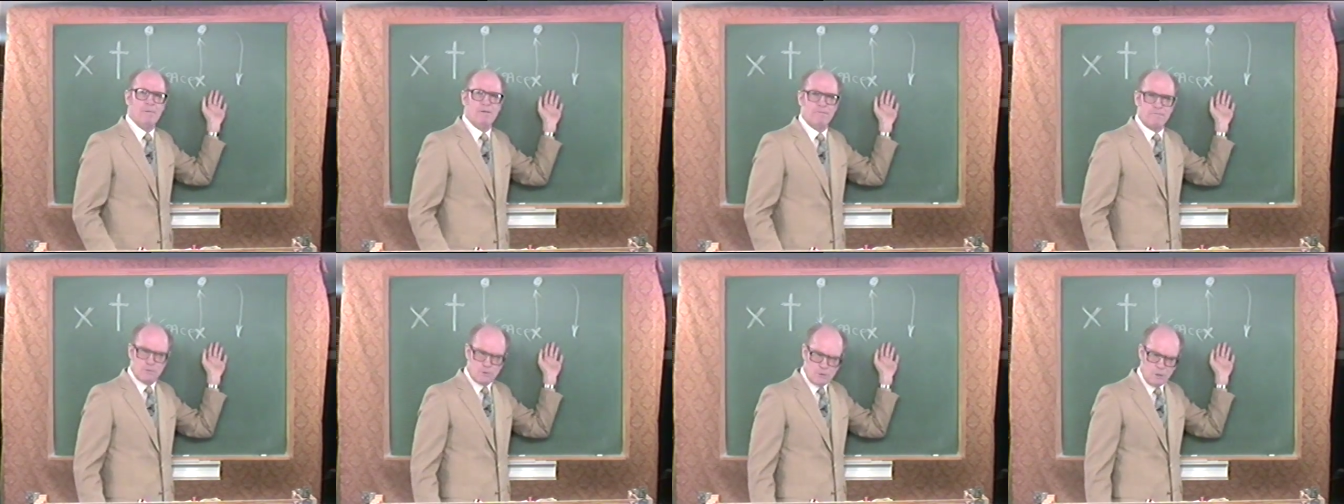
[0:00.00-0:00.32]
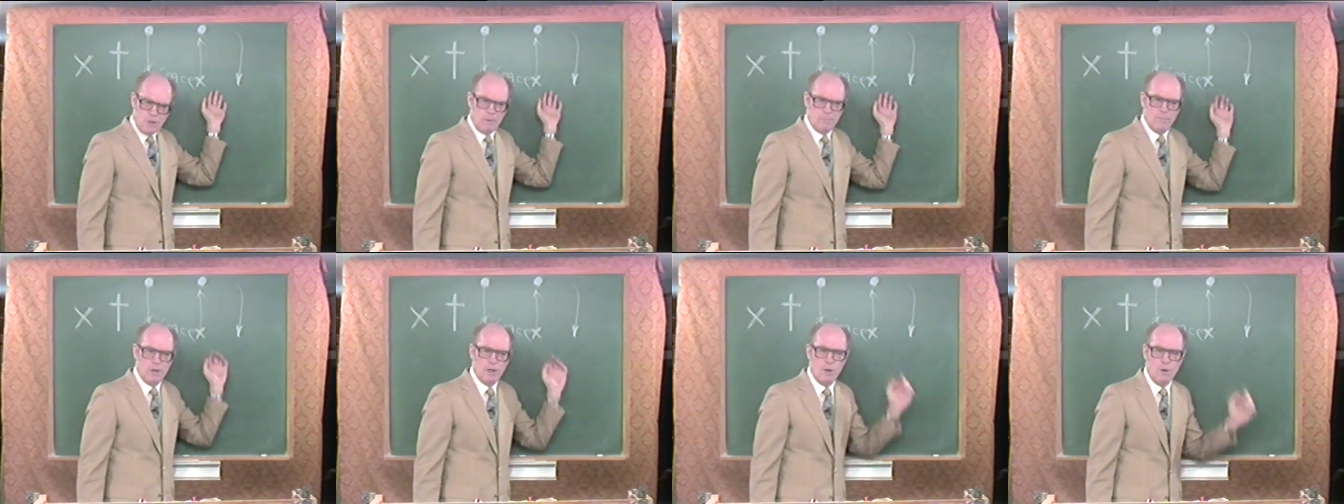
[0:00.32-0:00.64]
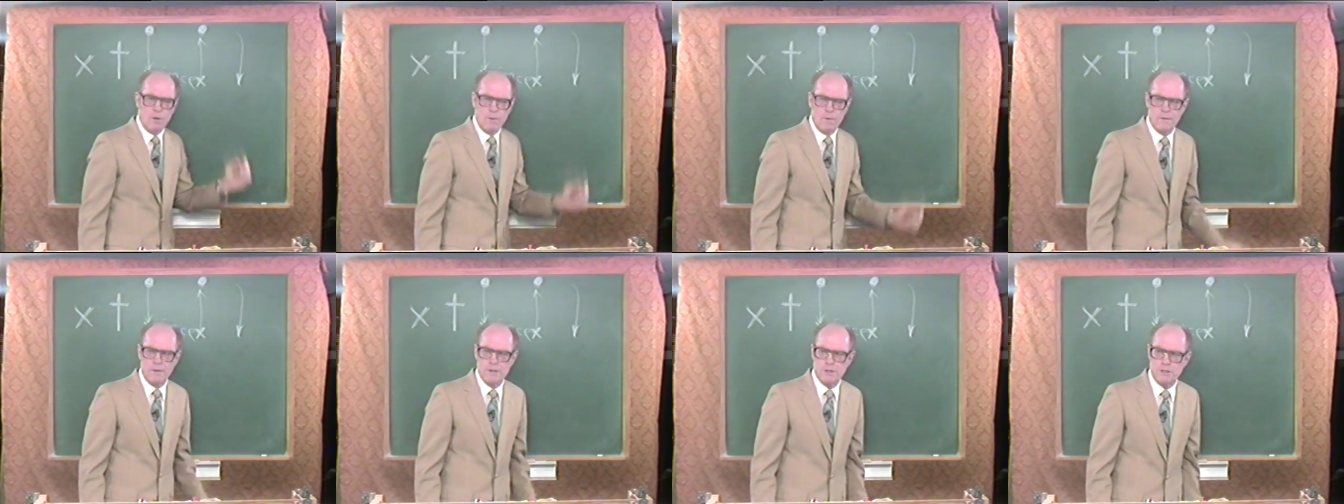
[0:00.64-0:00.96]
of trouble
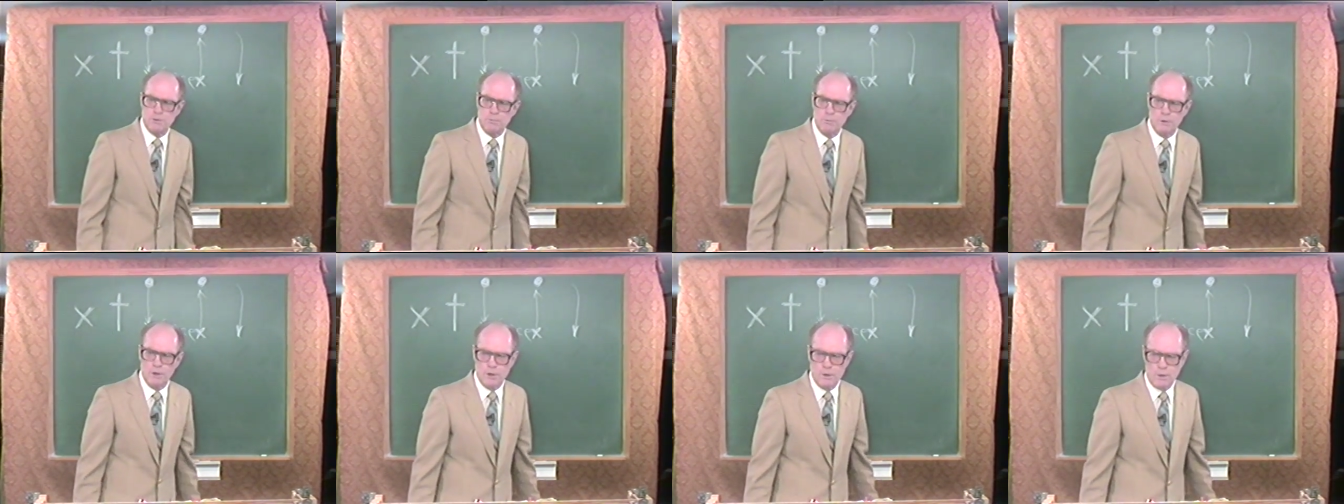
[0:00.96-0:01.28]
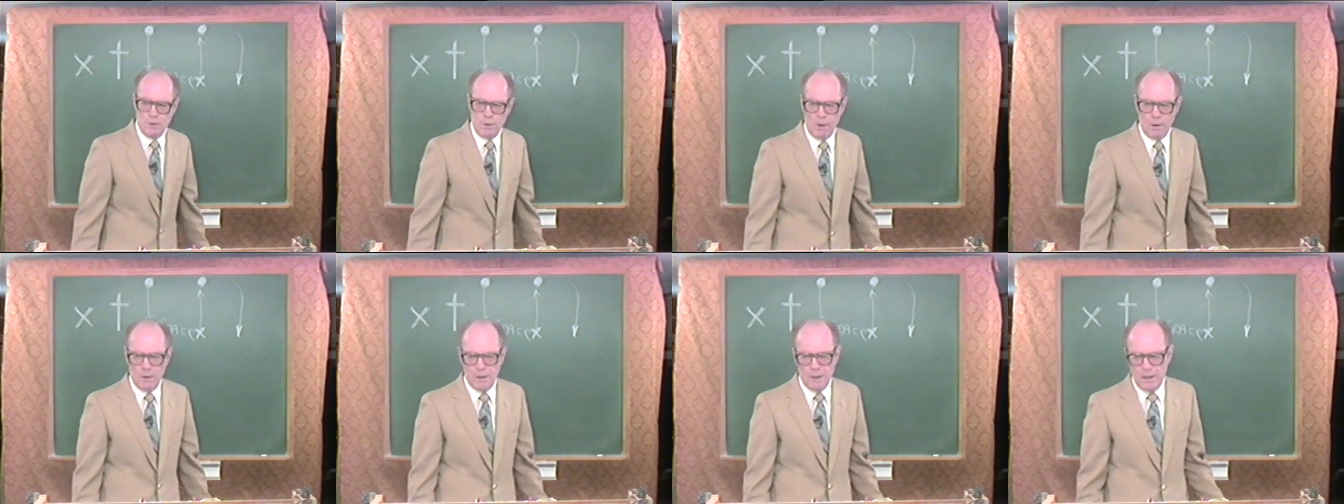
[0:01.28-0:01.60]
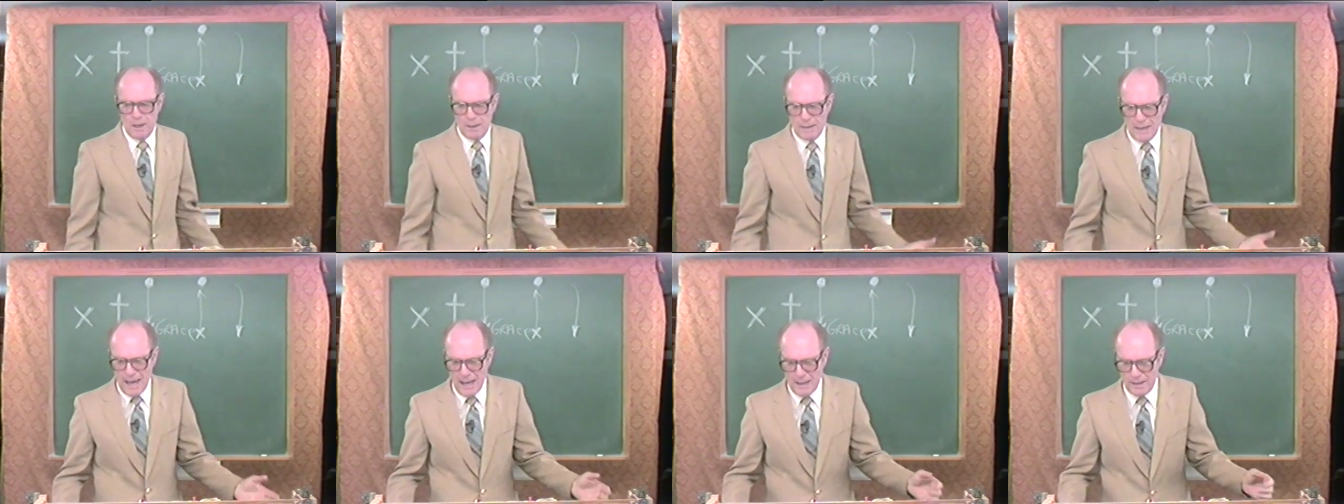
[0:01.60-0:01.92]
on this world.
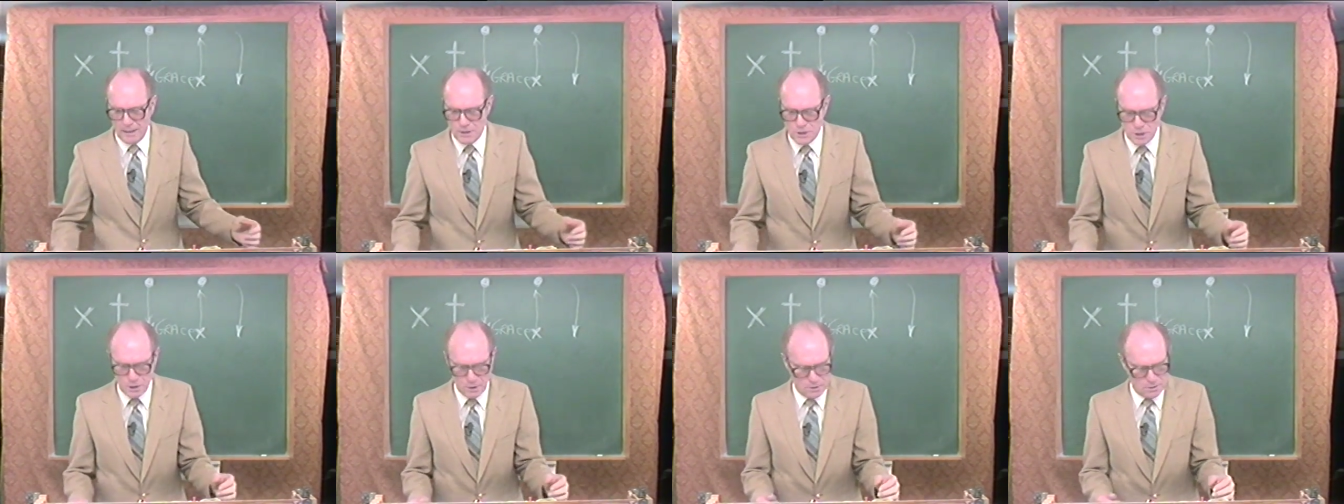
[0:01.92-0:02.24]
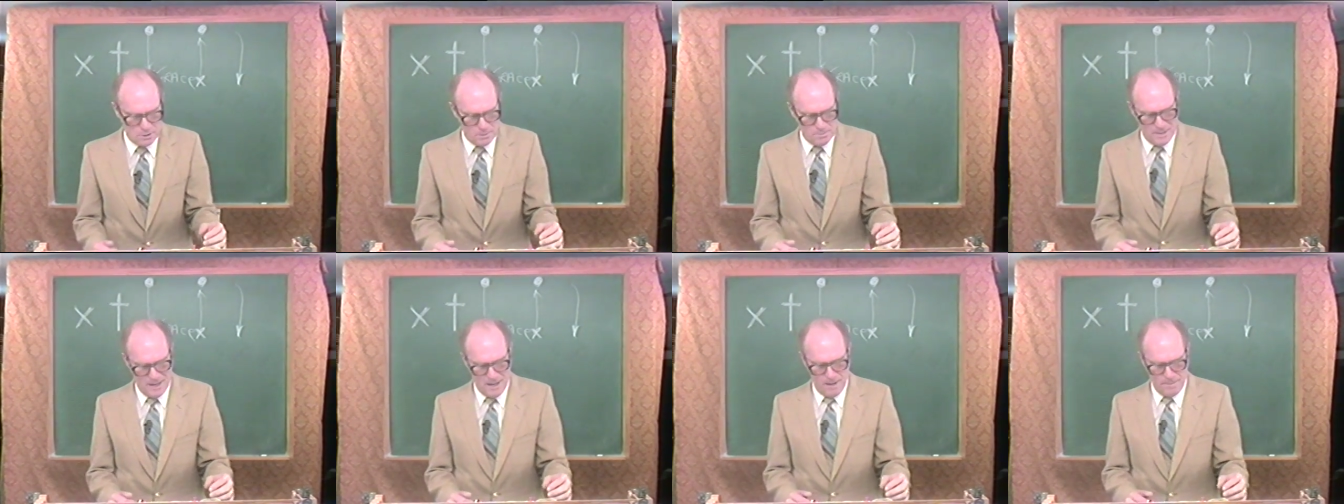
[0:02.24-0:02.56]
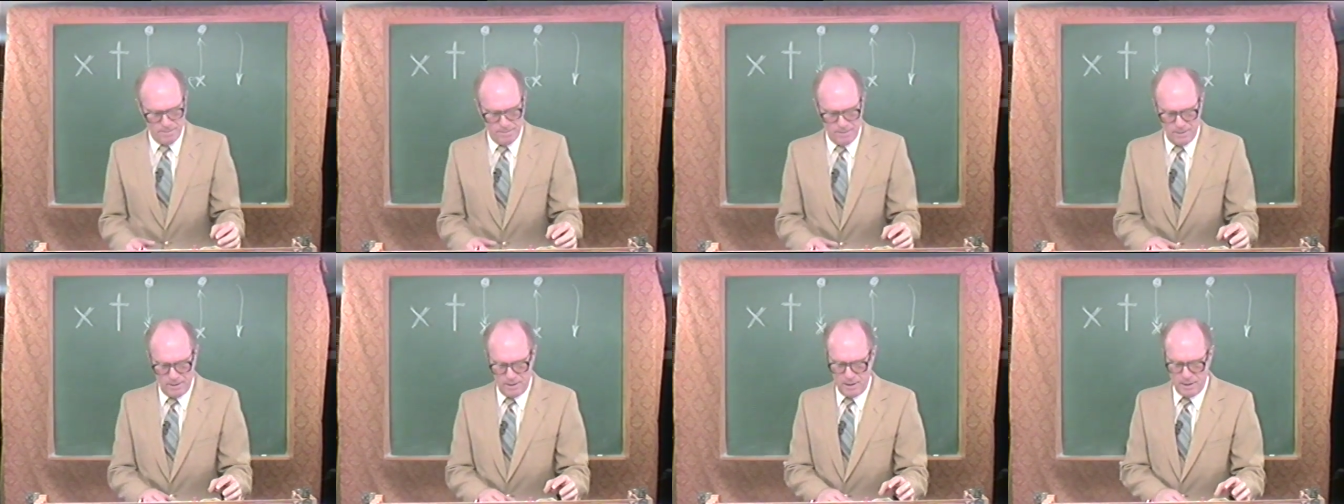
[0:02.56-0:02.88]
Now let's look
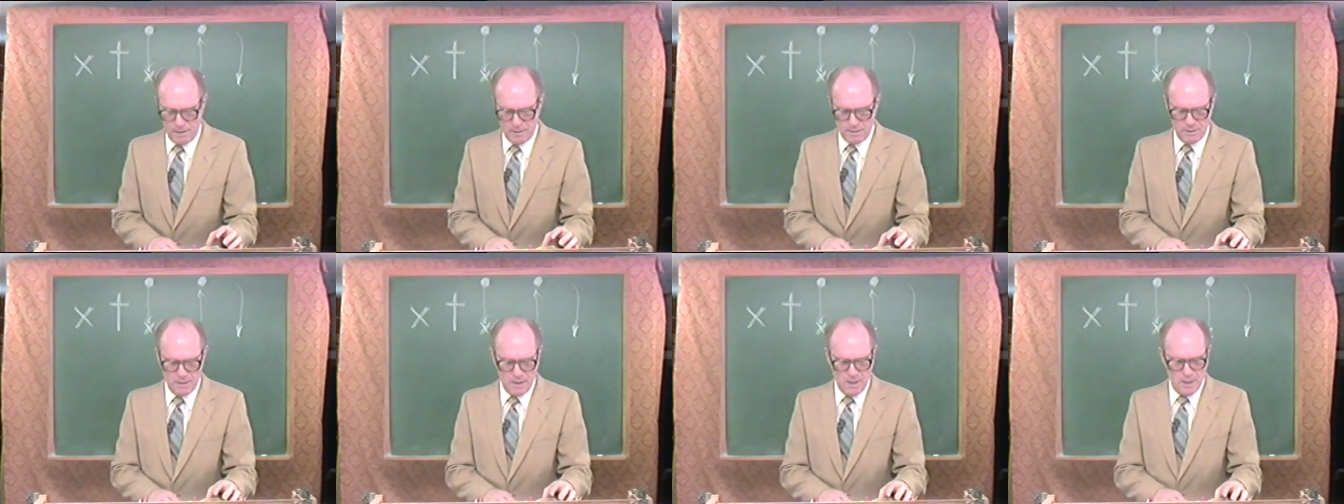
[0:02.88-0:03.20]
about that.